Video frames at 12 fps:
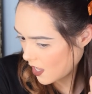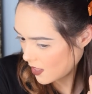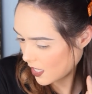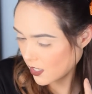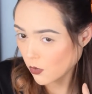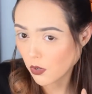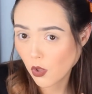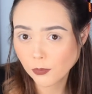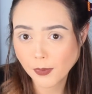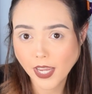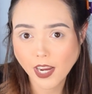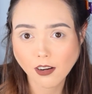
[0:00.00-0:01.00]
They don't hold
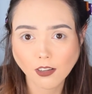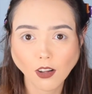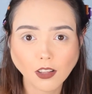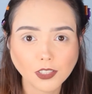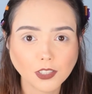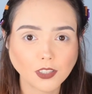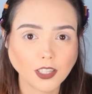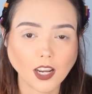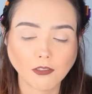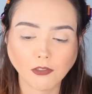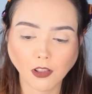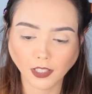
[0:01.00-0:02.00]
my hair at all, so they're
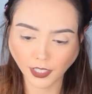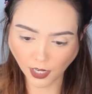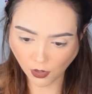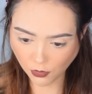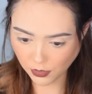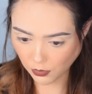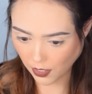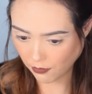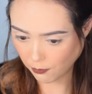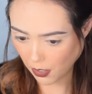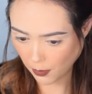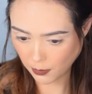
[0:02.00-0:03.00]
kind of falling out, so I
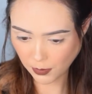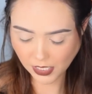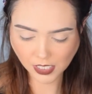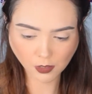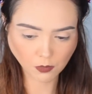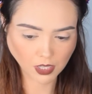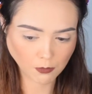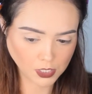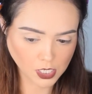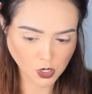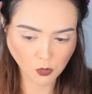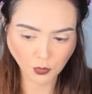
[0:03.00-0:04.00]
have bobby pins in with them
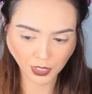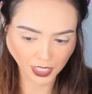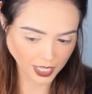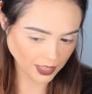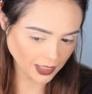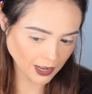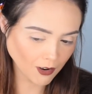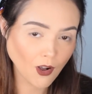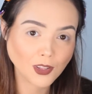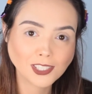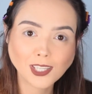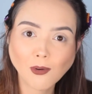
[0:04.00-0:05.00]
too, but like they're
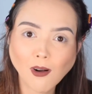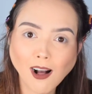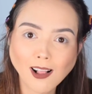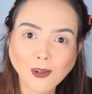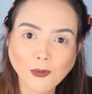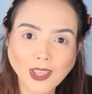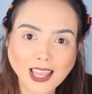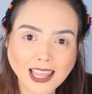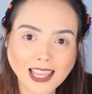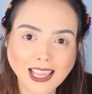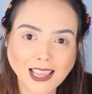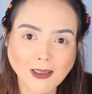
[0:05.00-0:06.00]
also Halloween
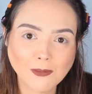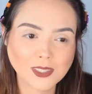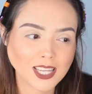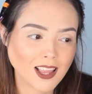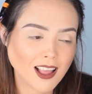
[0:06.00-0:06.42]
themed.